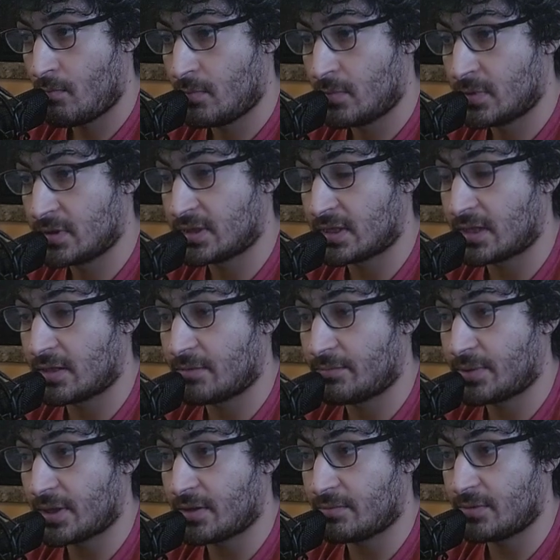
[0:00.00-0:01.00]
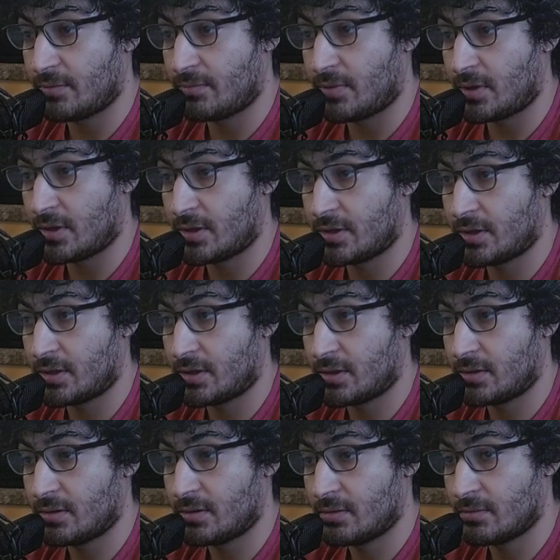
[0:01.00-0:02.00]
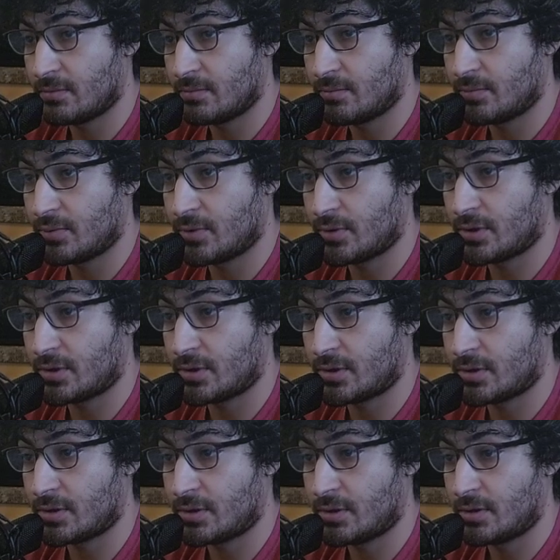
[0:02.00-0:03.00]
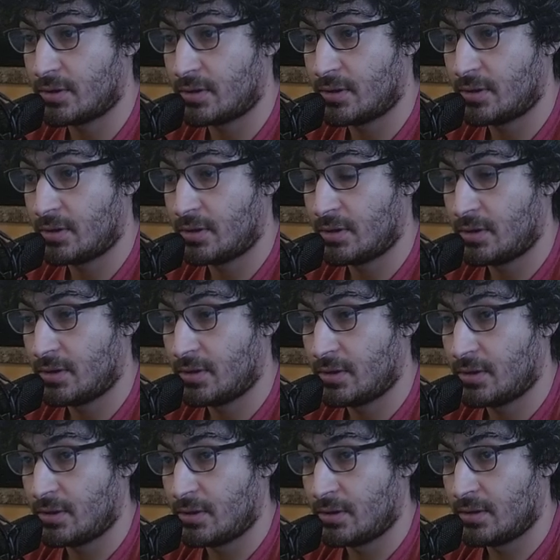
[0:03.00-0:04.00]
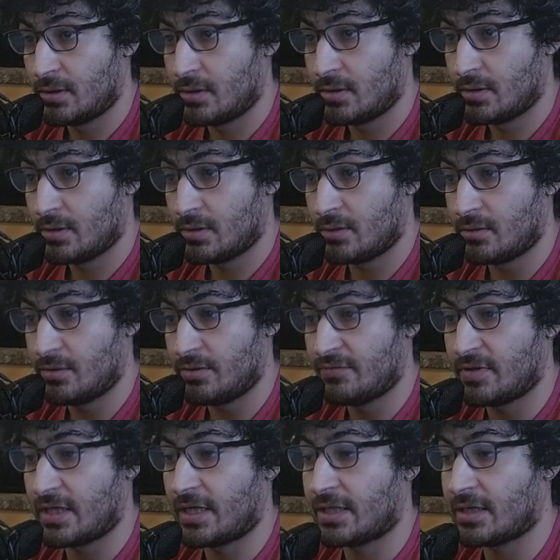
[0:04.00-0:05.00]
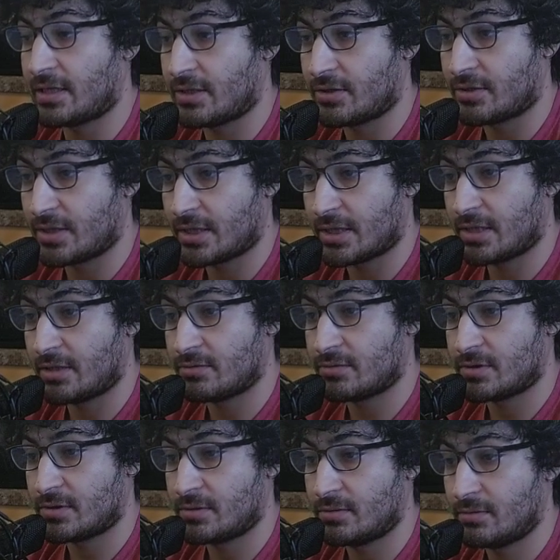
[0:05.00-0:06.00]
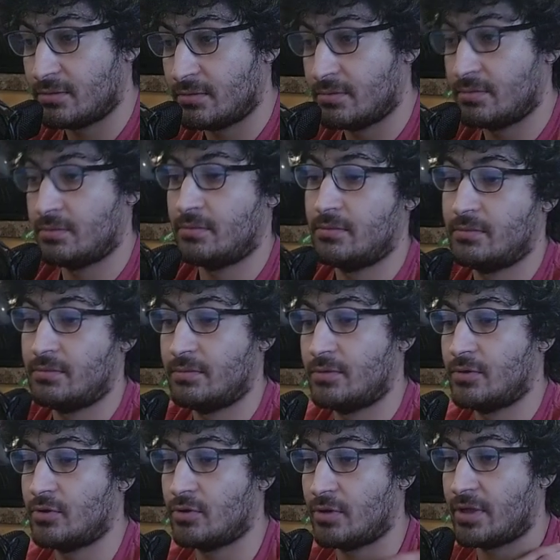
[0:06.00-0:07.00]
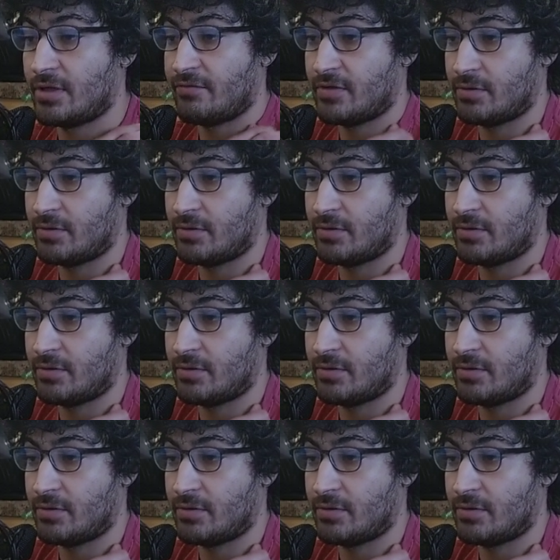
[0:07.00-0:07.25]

He's gonna pick up the Bonnie. Put her... Don't even act like you're gonna counter. You don't have any